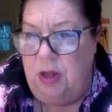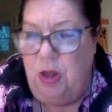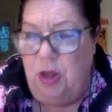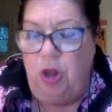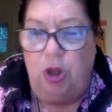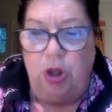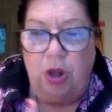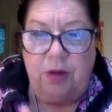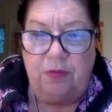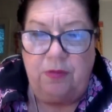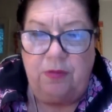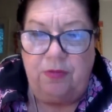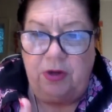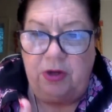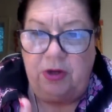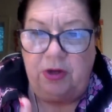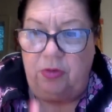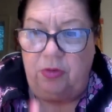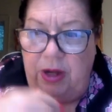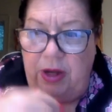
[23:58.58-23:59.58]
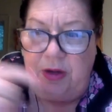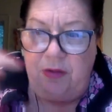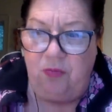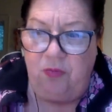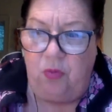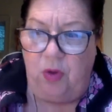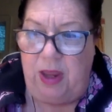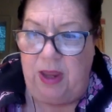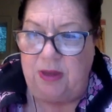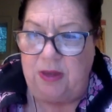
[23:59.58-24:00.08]
Look for creative
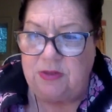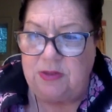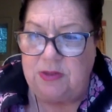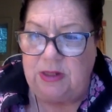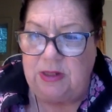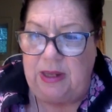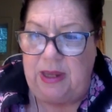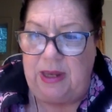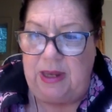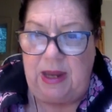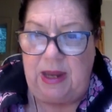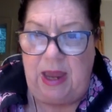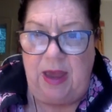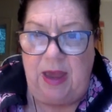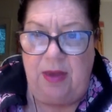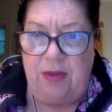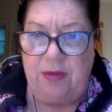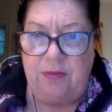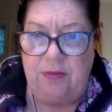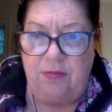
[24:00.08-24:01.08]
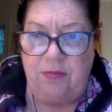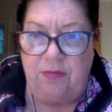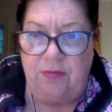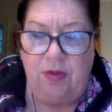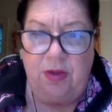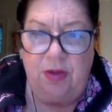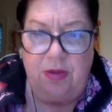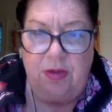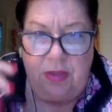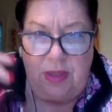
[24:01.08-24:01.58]
ways to get out of
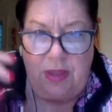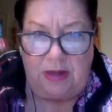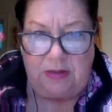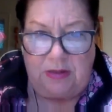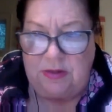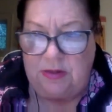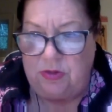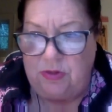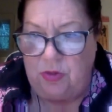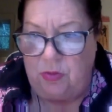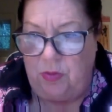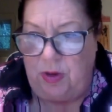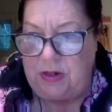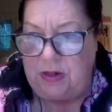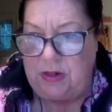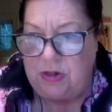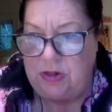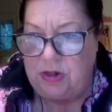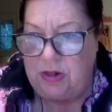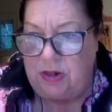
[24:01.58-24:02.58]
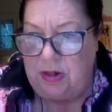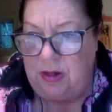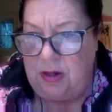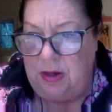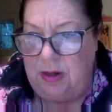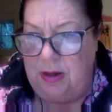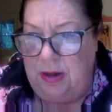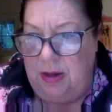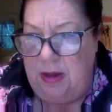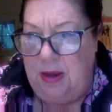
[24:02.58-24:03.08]
that situation.
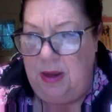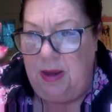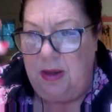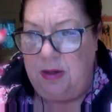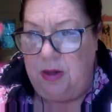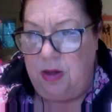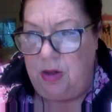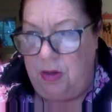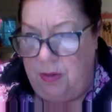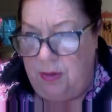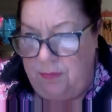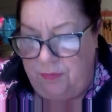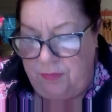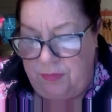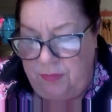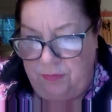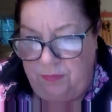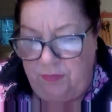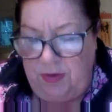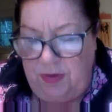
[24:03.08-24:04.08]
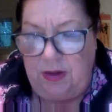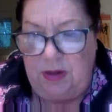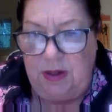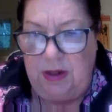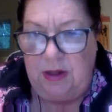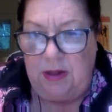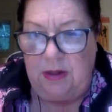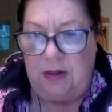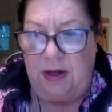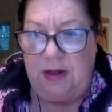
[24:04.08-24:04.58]
If you're
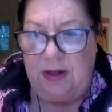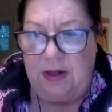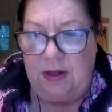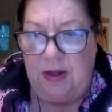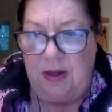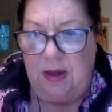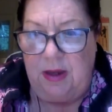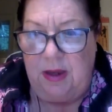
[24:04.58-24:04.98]
feeling like